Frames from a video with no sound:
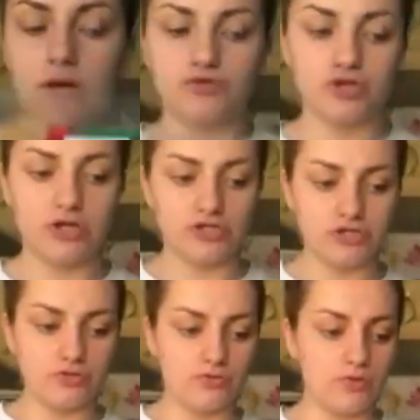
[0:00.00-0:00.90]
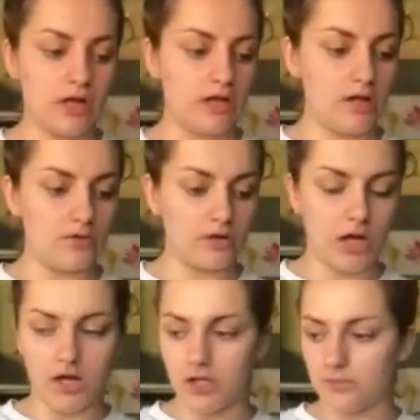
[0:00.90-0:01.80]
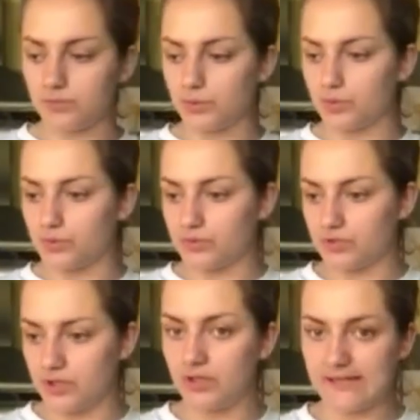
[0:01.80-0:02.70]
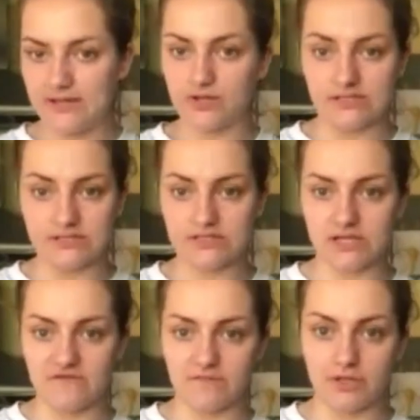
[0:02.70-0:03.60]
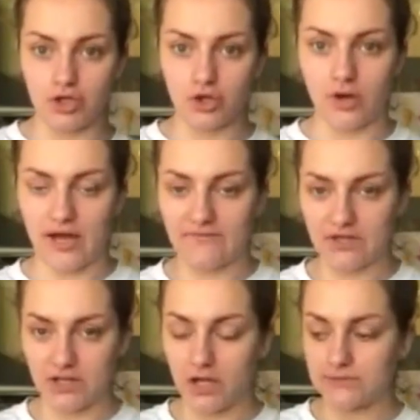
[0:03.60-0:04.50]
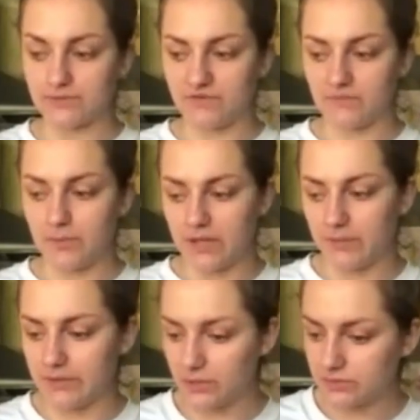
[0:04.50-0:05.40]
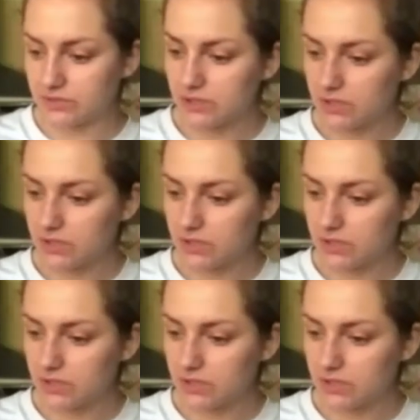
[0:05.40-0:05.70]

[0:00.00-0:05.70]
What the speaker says: I'm trying to do a low carb, or, you know, eat crisps and stuff, but not have any carbs with my main meals.